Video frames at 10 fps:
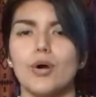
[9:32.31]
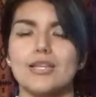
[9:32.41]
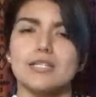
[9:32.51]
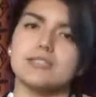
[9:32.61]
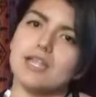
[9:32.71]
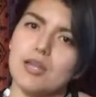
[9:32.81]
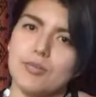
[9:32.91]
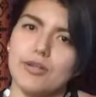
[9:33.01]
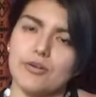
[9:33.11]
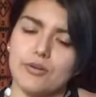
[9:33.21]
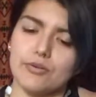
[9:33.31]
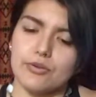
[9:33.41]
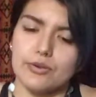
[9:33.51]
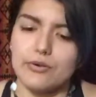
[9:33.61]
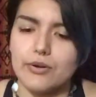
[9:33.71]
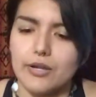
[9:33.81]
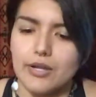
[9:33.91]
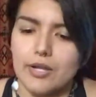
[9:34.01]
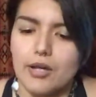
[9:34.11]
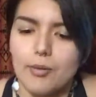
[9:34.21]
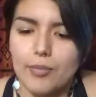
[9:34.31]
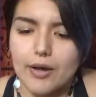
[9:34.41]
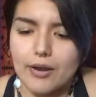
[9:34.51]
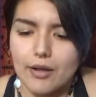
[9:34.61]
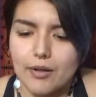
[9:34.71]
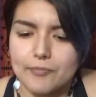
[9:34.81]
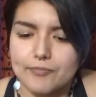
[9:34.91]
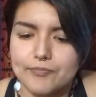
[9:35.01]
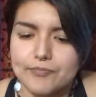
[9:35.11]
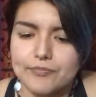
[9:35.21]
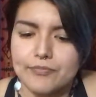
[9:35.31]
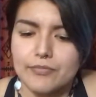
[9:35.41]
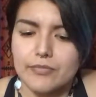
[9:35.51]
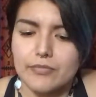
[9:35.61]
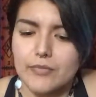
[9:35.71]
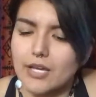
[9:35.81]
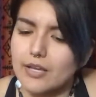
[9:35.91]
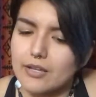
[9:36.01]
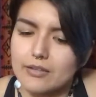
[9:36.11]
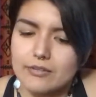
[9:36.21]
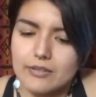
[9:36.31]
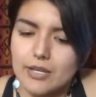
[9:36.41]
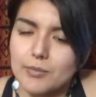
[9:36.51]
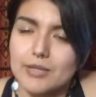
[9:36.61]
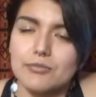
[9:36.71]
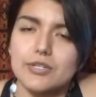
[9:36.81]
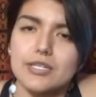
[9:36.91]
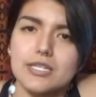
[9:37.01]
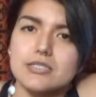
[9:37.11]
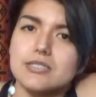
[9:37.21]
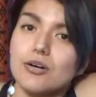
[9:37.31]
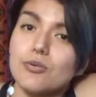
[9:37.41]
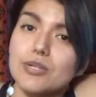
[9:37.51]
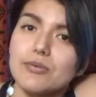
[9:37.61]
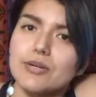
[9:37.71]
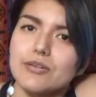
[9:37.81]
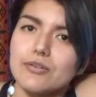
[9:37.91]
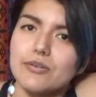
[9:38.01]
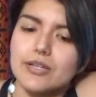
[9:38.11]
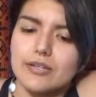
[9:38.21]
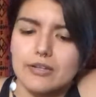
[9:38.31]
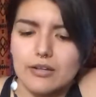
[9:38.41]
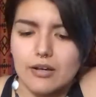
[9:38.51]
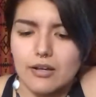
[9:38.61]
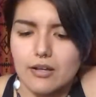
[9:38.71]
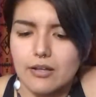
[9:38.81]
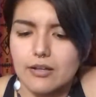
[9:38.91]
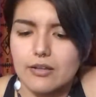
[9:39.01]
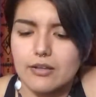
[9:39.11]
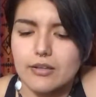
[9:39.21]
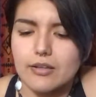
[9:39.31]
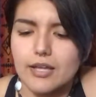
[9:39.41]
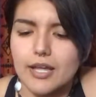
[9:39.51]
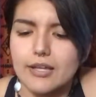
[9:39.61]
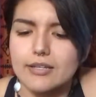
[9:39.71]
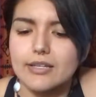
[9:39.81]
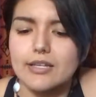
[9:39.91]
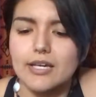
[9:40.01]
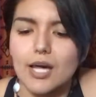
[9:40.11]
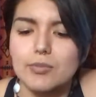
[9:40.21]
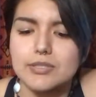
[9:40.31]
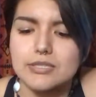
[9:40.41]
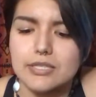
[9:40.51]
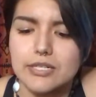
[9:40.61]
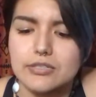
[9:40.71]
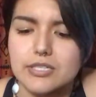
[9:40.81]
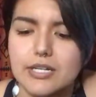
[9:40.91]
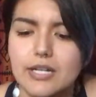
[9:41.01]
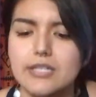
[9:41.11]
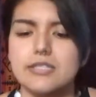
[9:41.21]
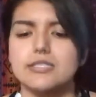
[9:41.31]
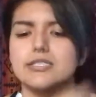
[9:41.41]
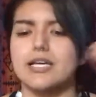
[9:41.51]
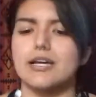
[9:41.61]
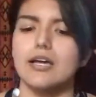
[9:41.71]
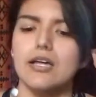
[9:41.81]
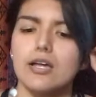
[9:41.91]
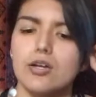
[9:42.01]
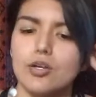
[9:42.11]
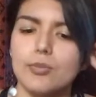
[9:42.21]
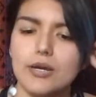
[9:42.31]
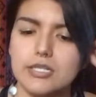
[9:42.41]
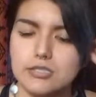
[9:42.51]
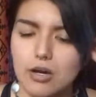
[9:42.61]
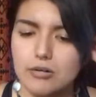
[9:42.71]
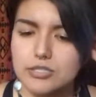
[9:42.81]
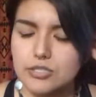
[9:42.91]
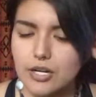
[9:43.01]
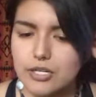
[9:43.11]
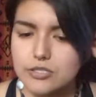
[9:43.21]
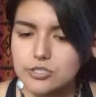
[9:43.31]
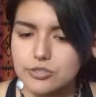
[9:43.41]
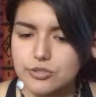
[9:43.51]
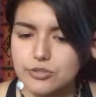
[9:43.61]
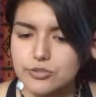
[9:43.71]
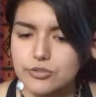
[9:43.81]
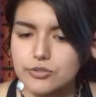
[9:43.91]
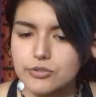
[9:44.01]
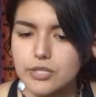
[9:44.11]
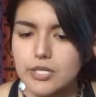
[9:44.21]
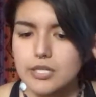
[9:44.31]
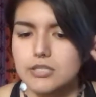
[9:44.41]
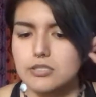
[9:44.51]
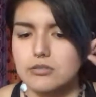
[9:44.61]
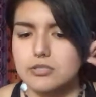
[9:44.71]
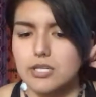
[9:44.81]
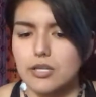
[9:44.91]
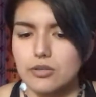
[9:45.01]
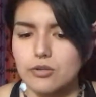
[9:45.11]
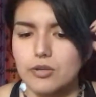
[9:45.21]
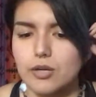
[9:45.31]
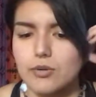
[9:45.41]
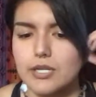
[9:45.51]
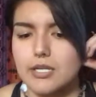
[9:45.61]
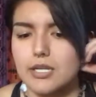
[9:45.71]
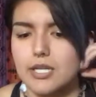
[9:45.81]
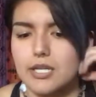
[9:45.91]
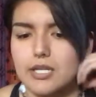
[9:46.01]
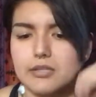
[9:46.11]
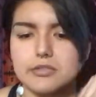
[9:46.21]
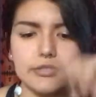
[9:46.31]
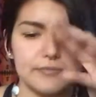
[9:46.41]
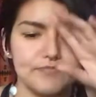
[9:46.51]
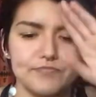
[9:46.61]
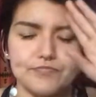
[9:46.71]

And that's a lot of pain to go through. But again, I mean, really, that's the only way to do it. And healing happens in layers like onions. It's like your body's always talking to you. It's always telling you like what it needs.